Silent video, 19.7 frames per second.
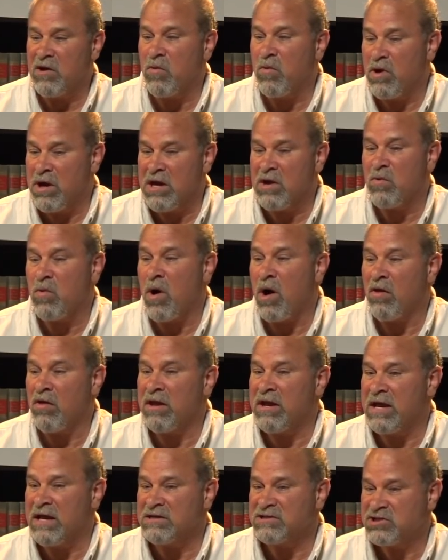
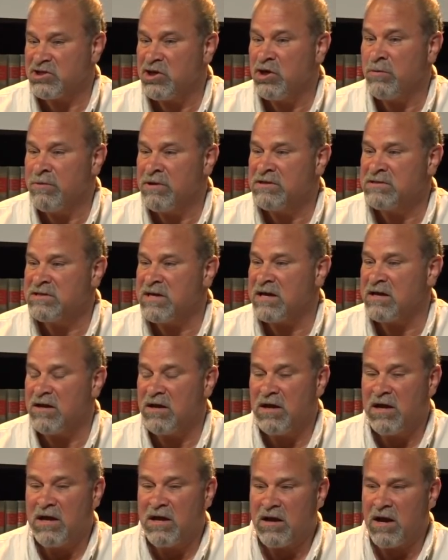equality as humans, that
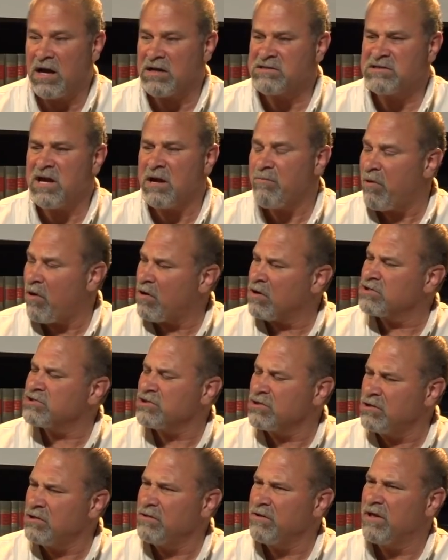God's not
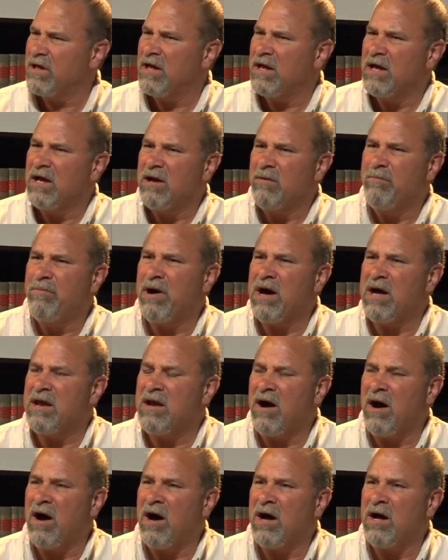partial, but
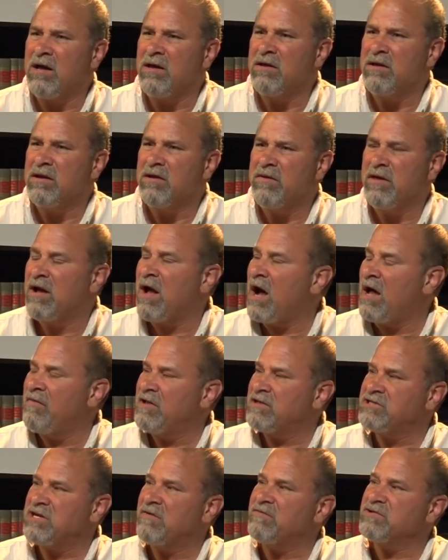the God
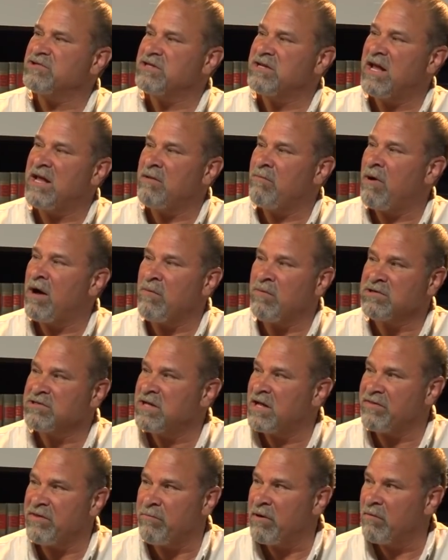that Jefferson had in mind was
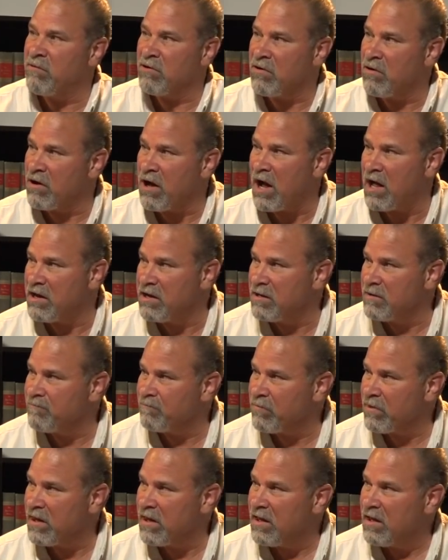not the biblical God.
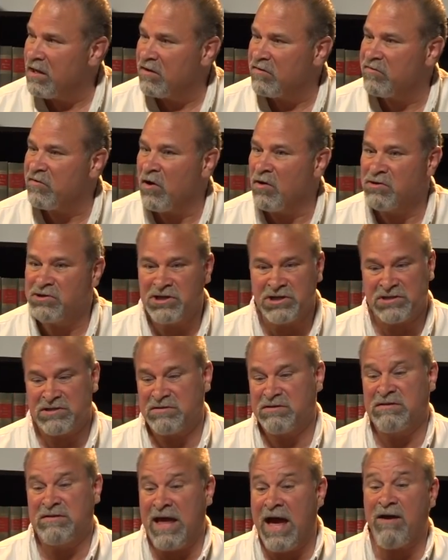So
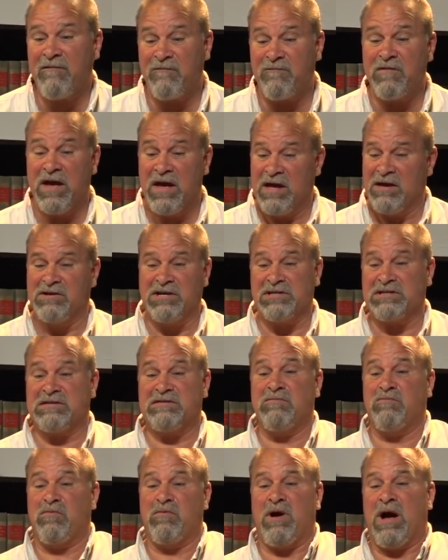just that,
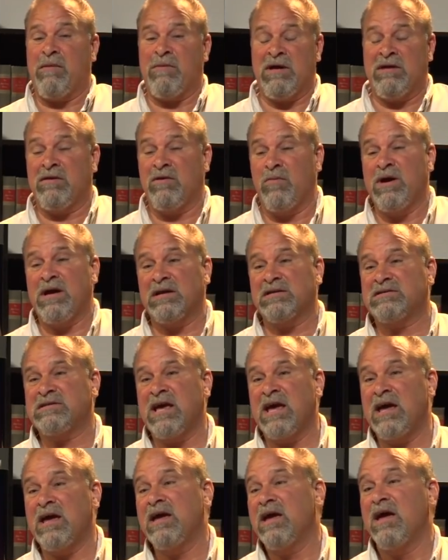just, I mean, we can
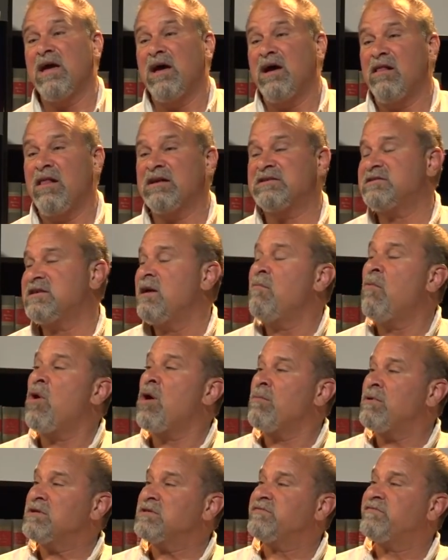say, let's say
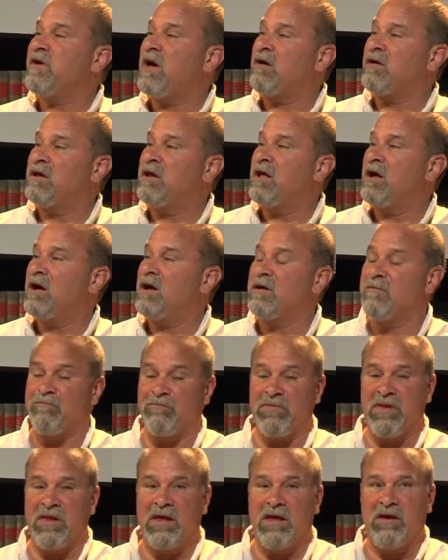Mormons founded
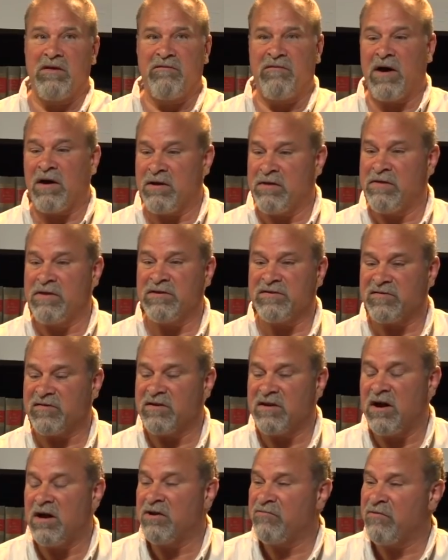this
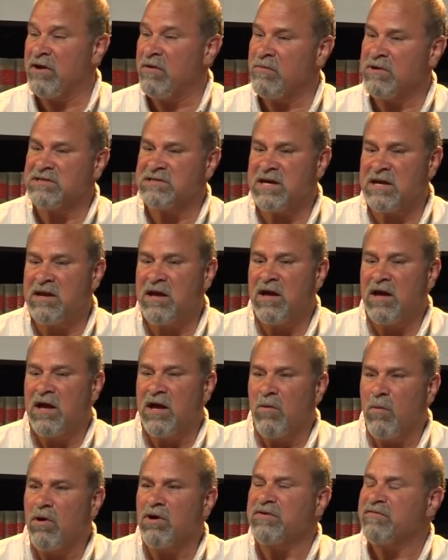country, and we said,
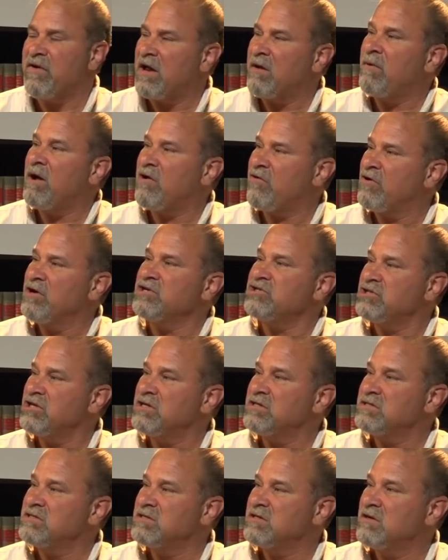well, it was founded by Christians.